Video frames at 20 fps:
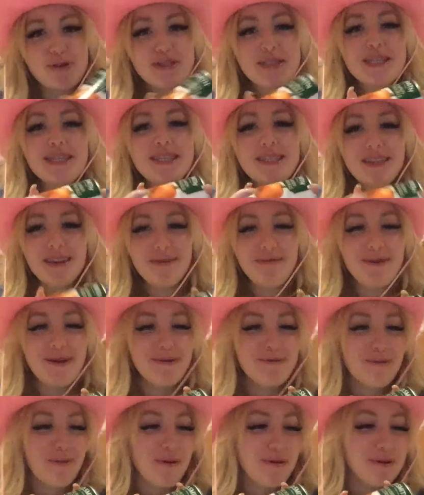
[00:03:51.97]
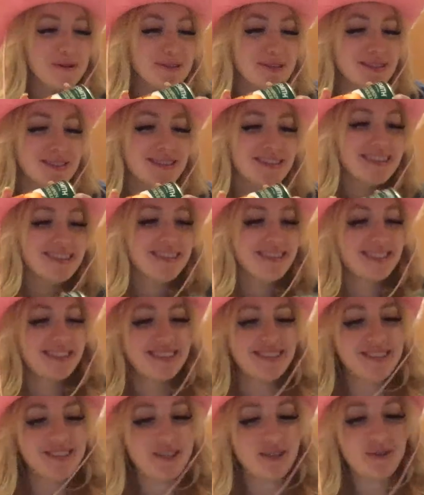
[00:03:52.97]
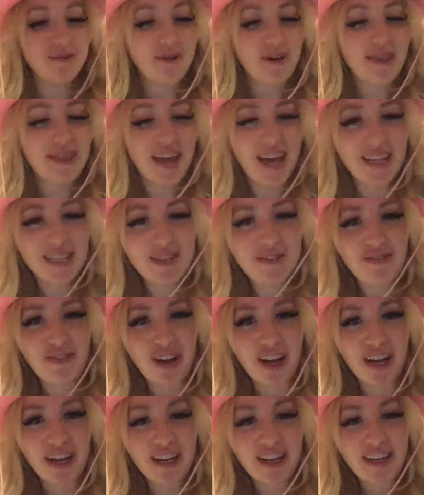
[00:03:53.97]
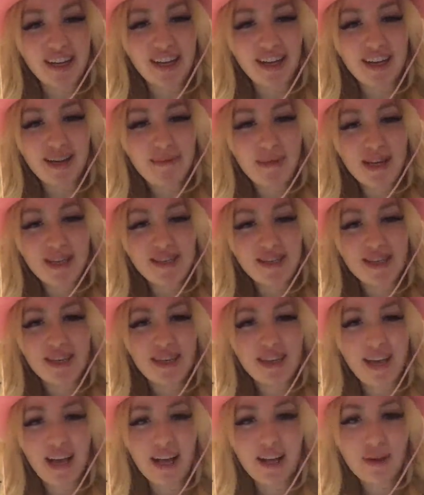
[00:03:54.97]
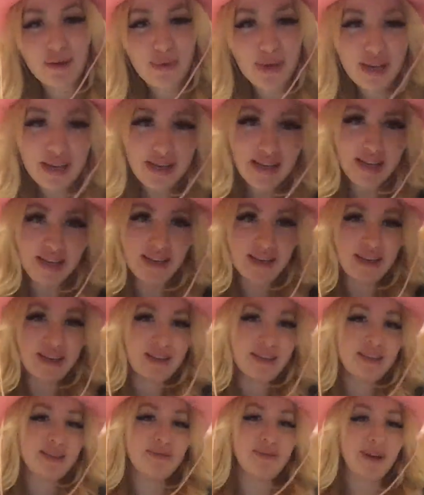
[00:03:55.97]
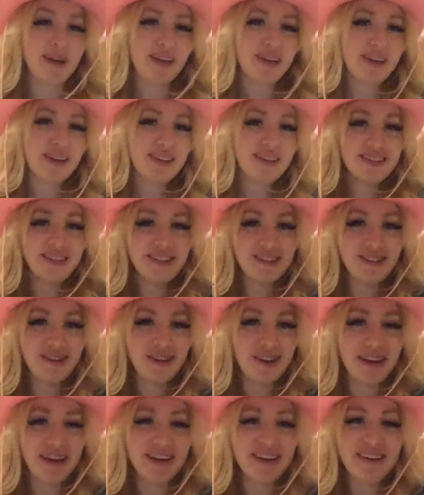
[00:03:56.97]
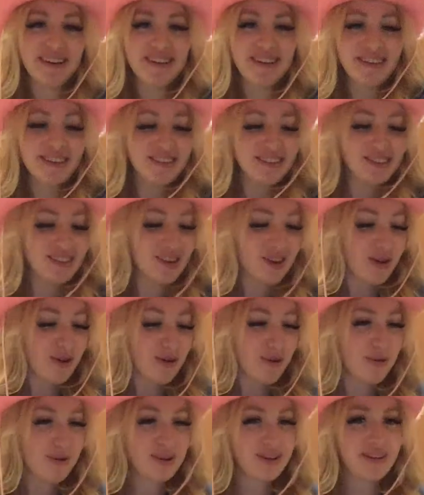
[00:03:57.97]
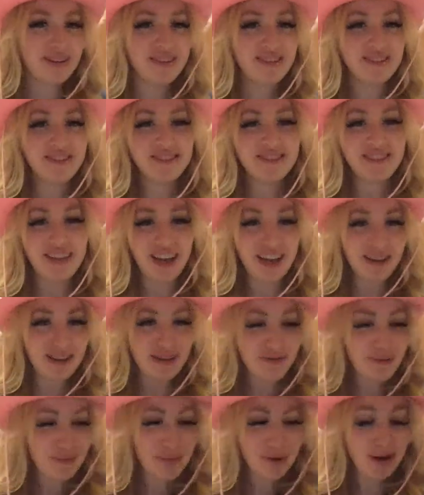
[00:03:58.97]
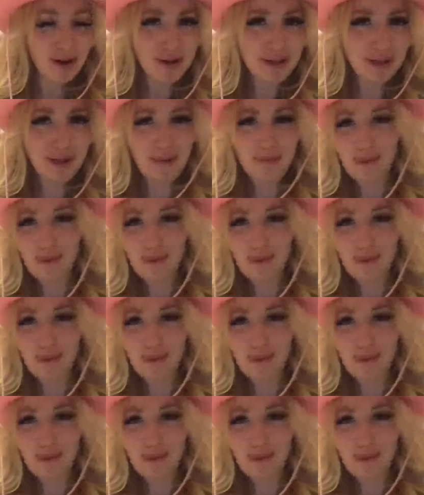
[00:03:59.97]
cinnamon rolls. So that's fun, and it makes it Halloweeny, right? Okay, so I even put a little